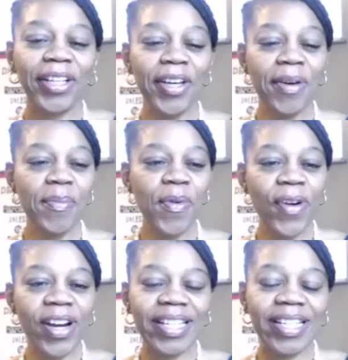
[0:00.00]
medical
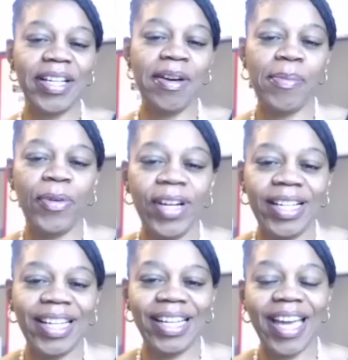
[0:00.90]
coding. Join
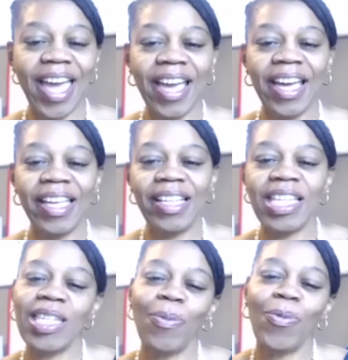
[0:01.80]
our
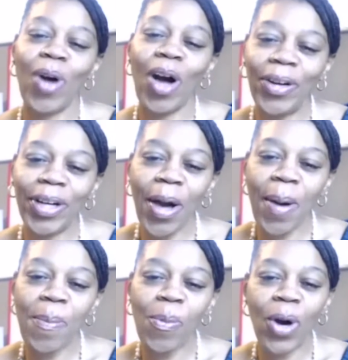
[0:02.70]
monthly
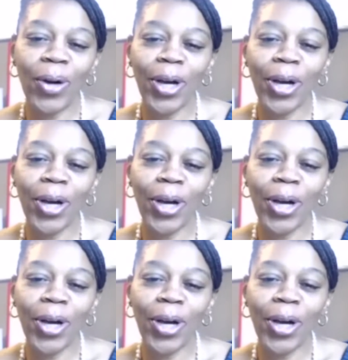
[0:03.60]
medical